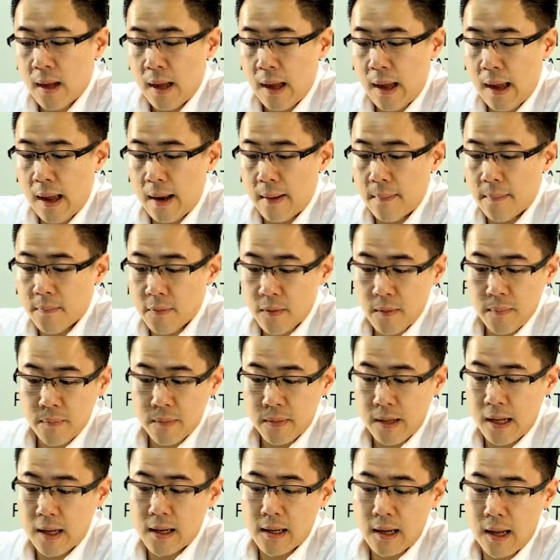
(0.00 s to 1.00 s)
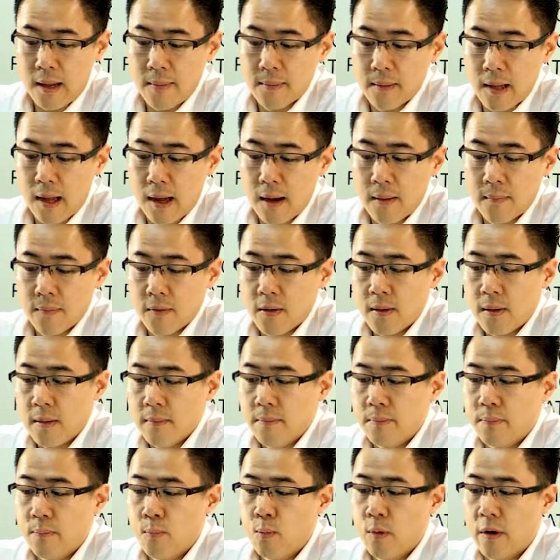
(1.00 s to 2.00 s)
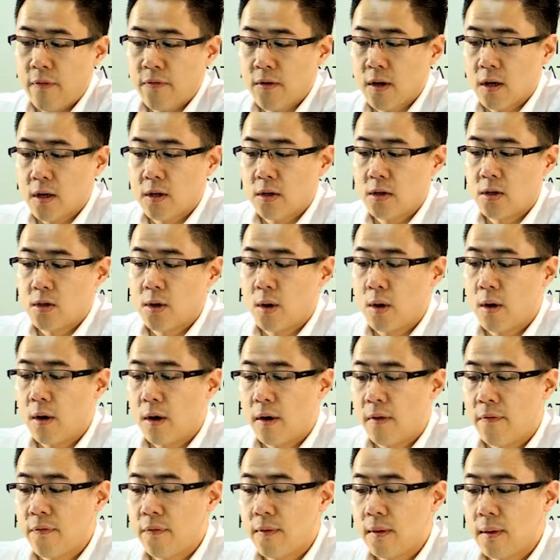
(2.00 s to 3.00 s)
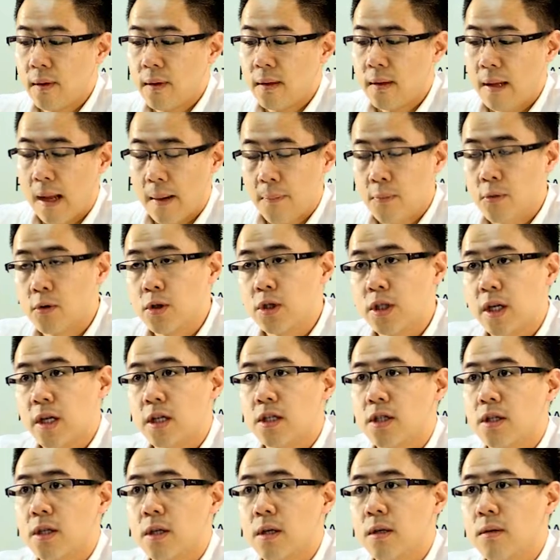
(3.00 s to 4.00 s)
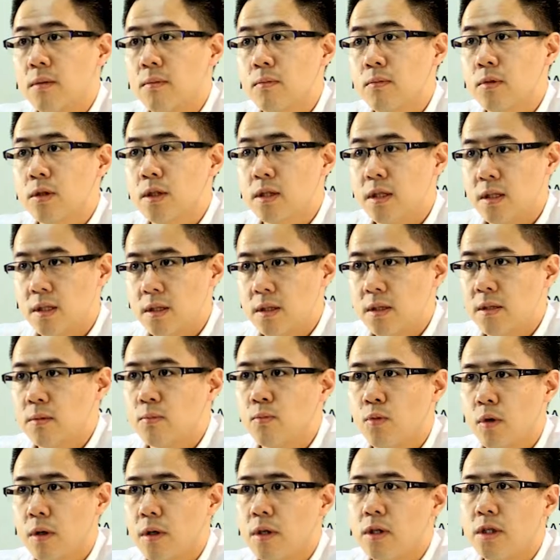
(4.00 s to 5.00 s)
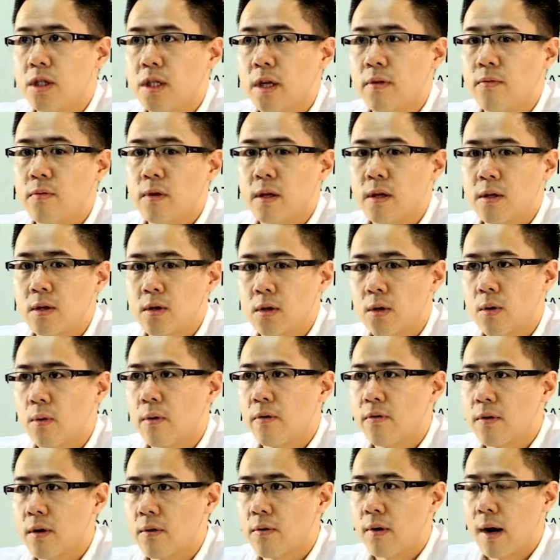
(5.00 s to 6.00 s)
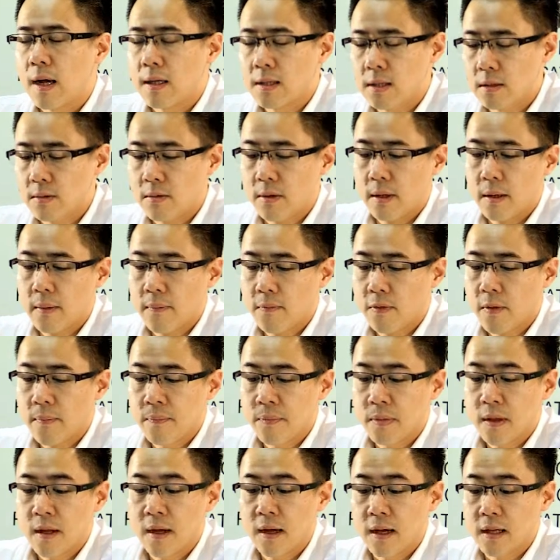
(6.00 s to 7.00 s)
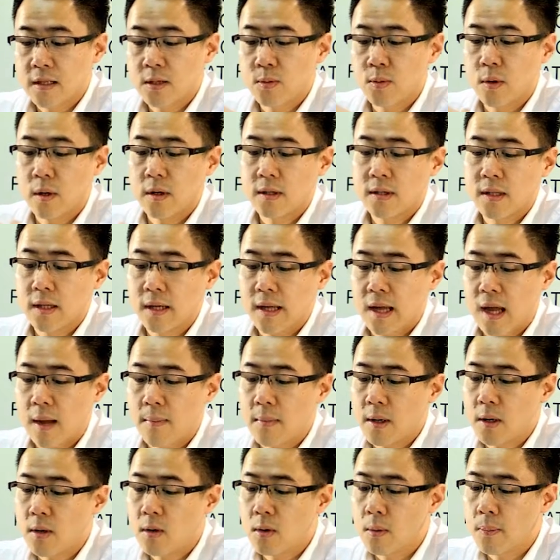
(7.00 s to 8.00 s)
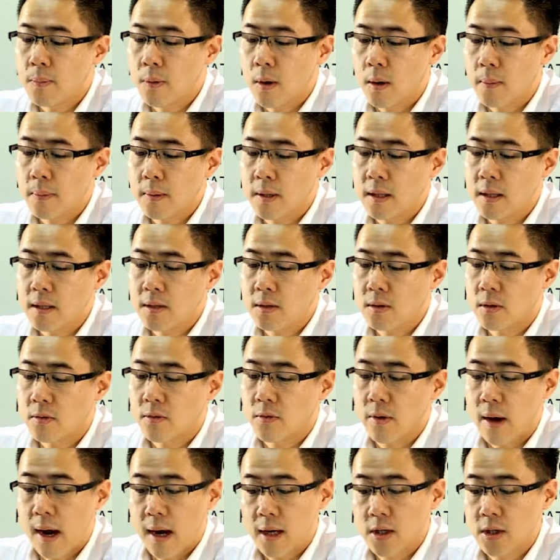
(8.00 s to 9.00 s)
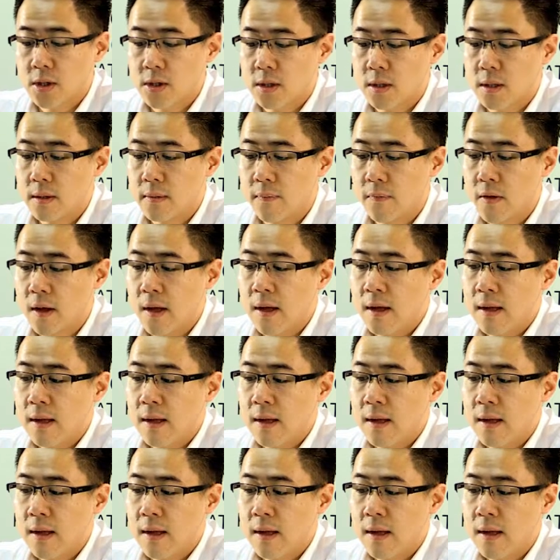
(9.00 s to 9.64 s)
And they claim that with the control of light projection, which is what you generally do with the rastering, as well as the chemical properties or reaction,